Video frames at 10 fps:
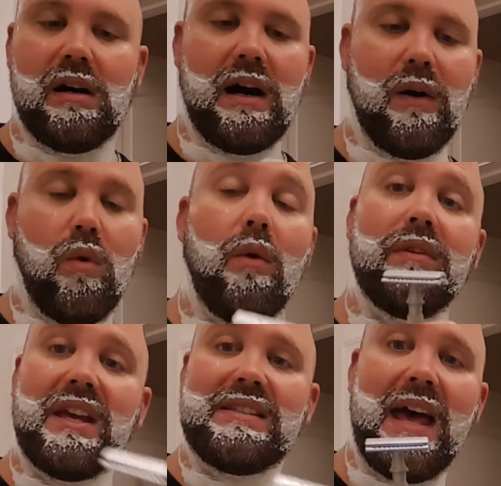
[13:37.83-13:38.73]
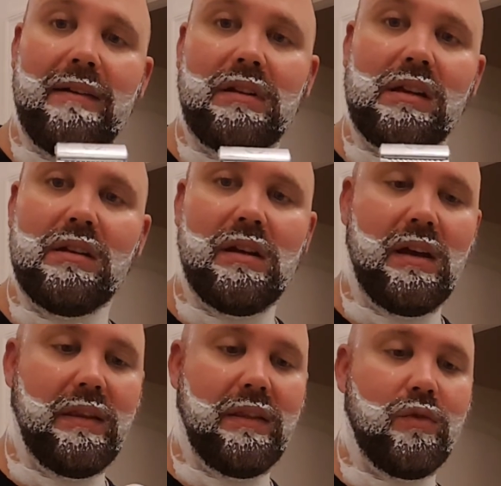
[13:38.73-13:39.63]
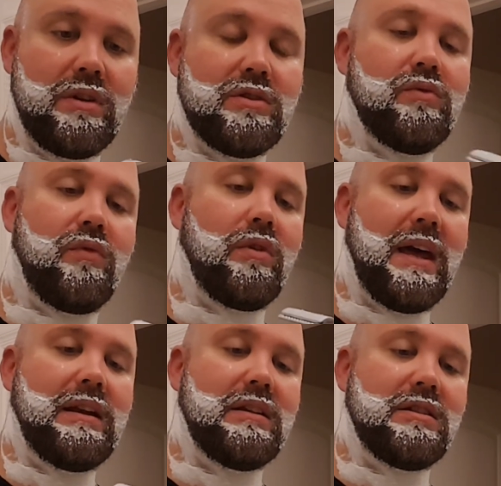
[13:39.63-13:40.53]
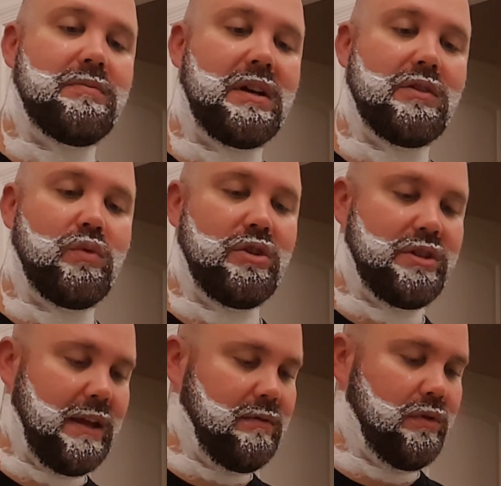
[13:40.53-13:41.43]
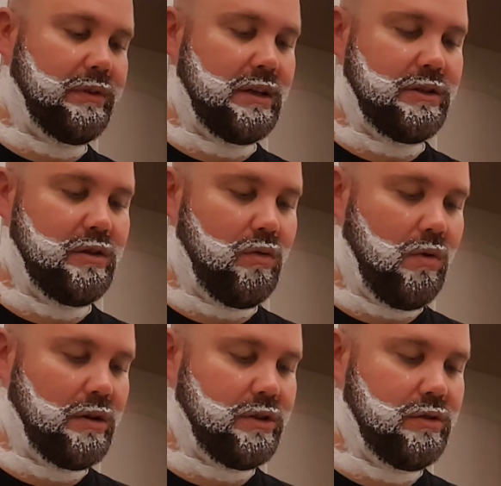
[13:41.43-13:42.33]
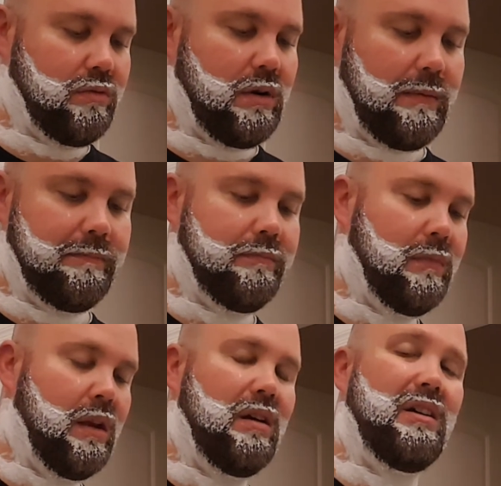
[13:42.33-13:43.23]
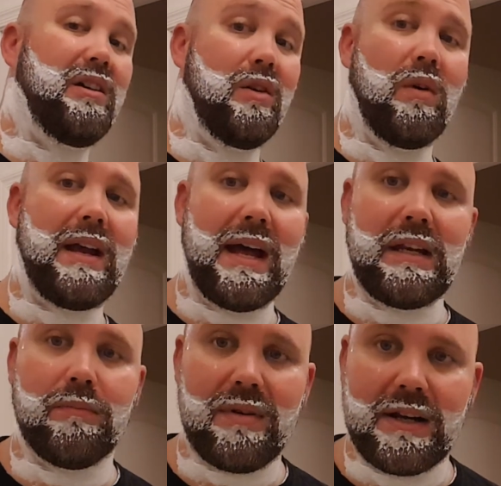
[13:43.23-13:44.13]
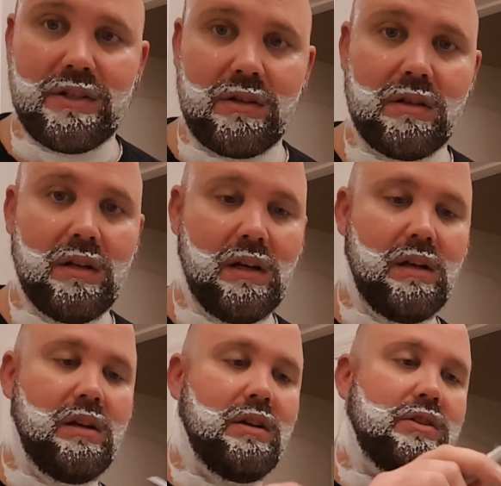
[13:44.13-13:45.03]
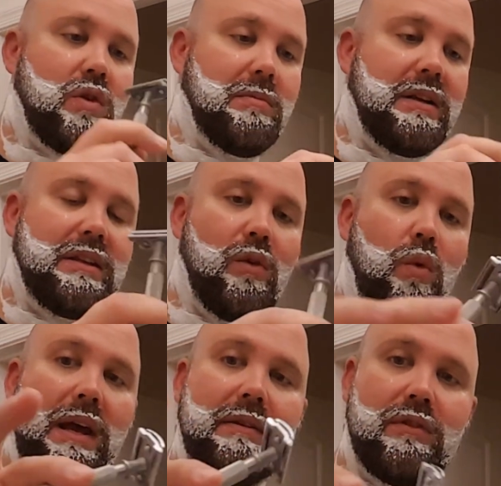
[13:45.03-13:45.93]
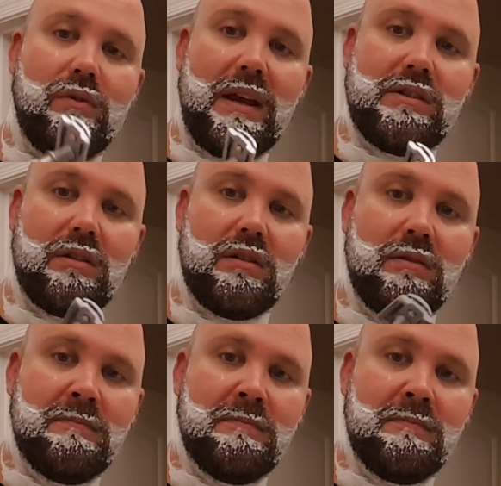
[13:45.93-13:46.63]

I want one that's heavy. And the reason for that is because when you're shaving with these, you don't want to add any pressure. So I'm letting the weight of the razor